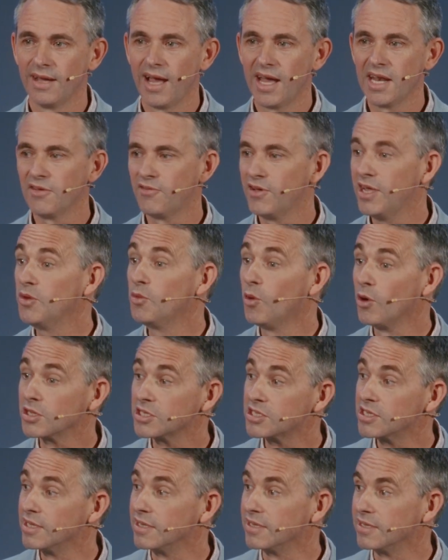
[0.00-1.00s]
And if He
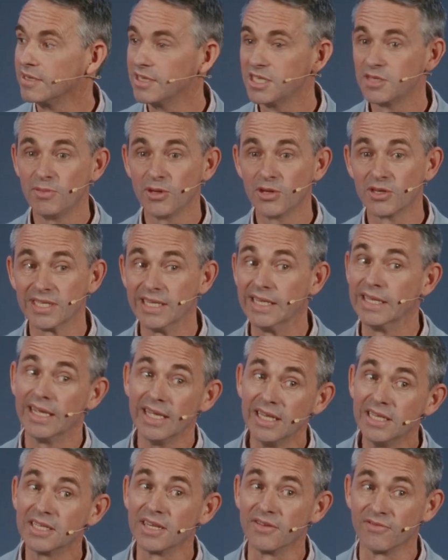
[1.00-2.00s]
wants it, it's because He
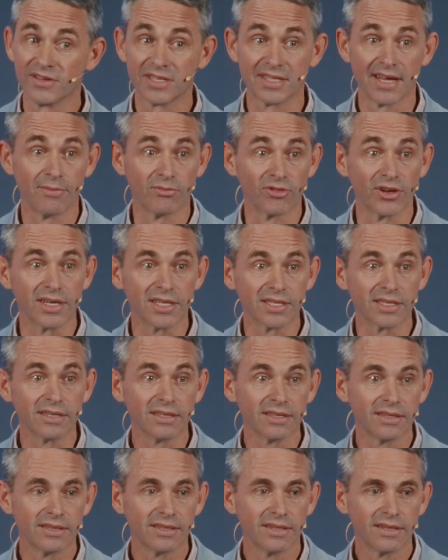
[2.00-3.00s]
needs it for some
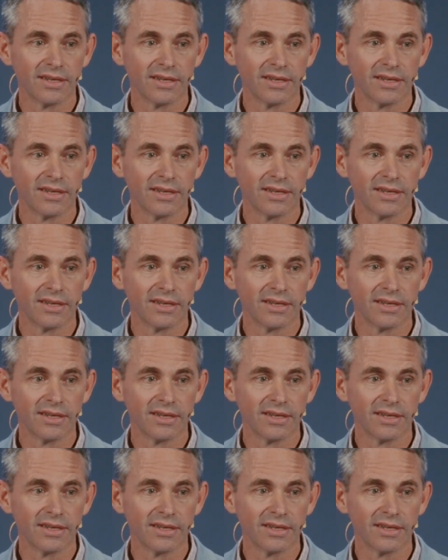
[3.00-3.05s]
reason,